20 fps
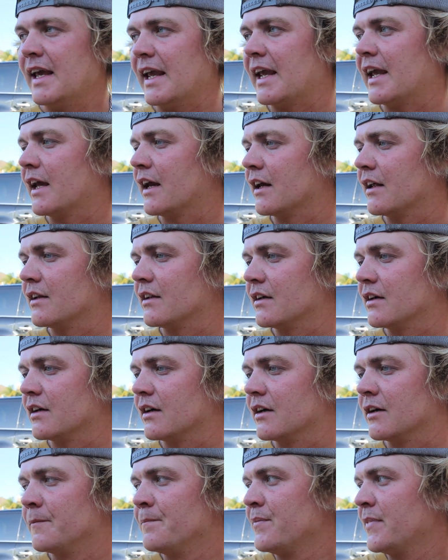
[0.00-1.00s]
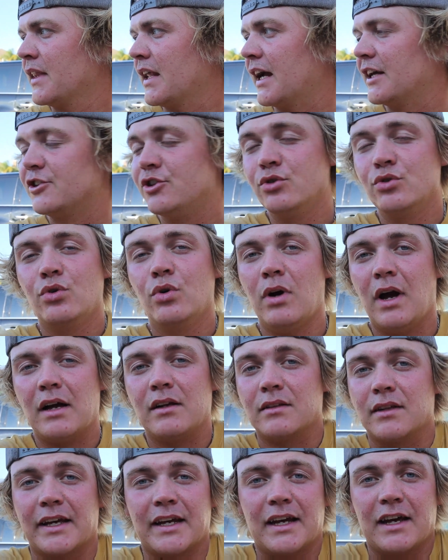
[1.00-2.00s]
and I do,
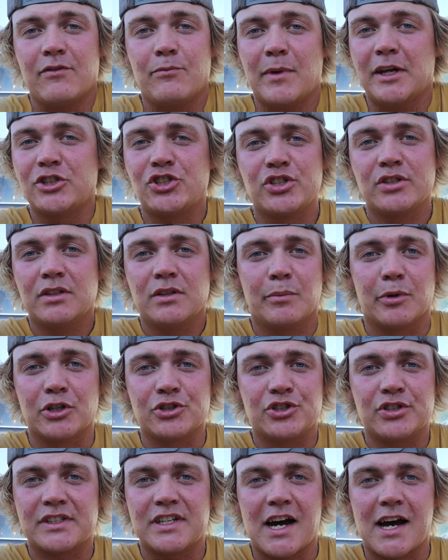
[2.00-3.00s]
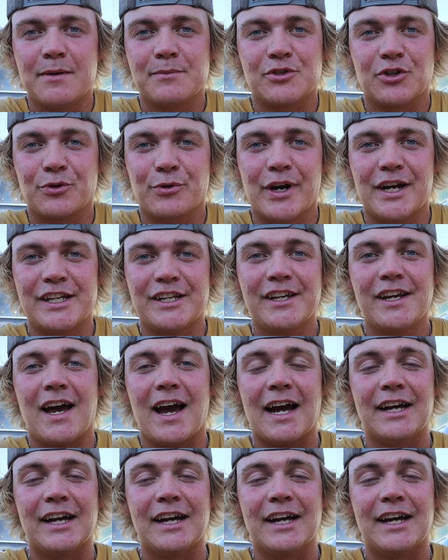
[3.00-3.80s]
like I've mentioned a bunch of times already,